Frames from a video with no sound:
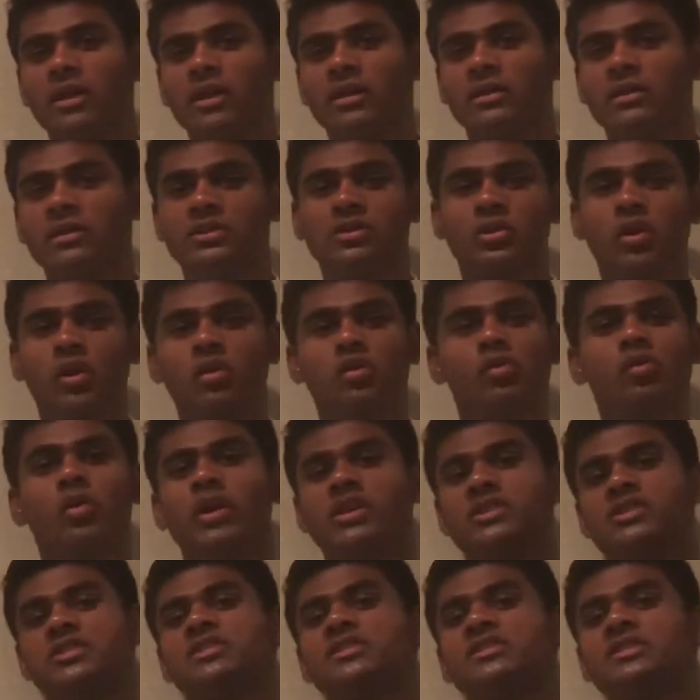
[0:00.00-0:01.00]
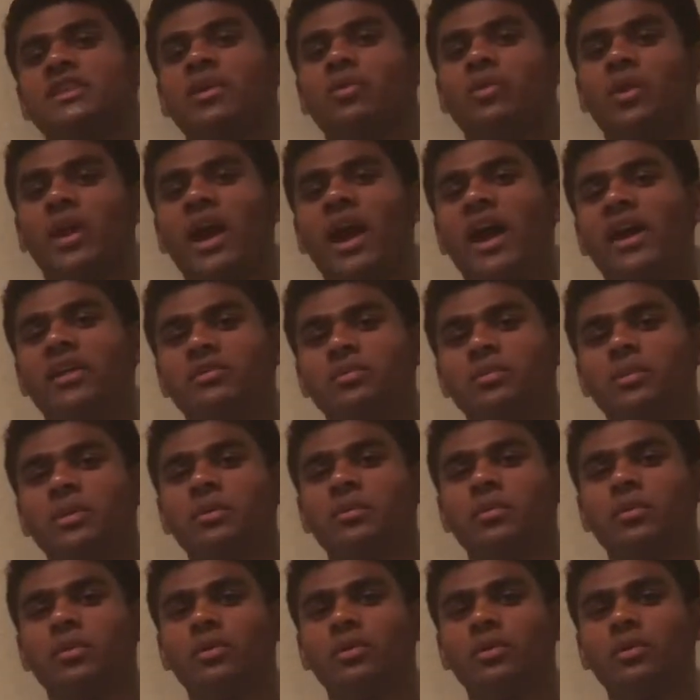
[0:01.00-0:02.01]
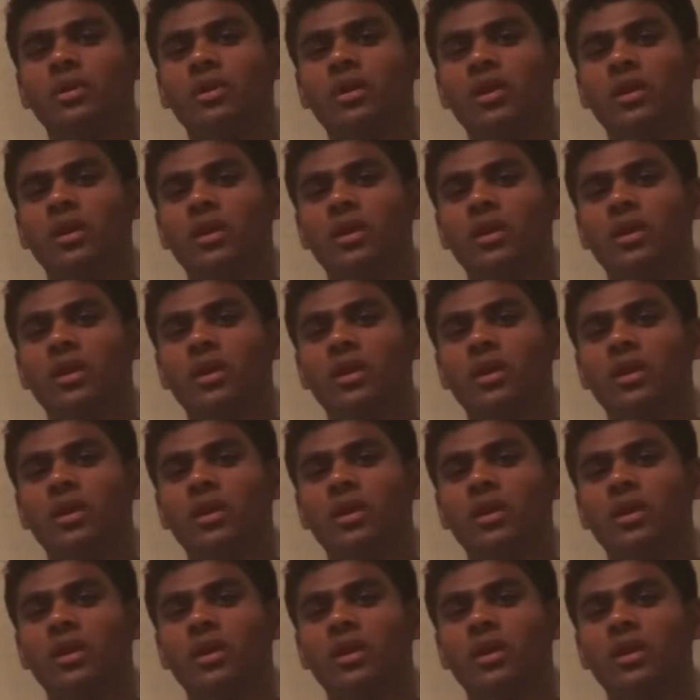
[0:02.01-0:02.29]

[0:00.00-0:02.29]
These are all questions that we ask people,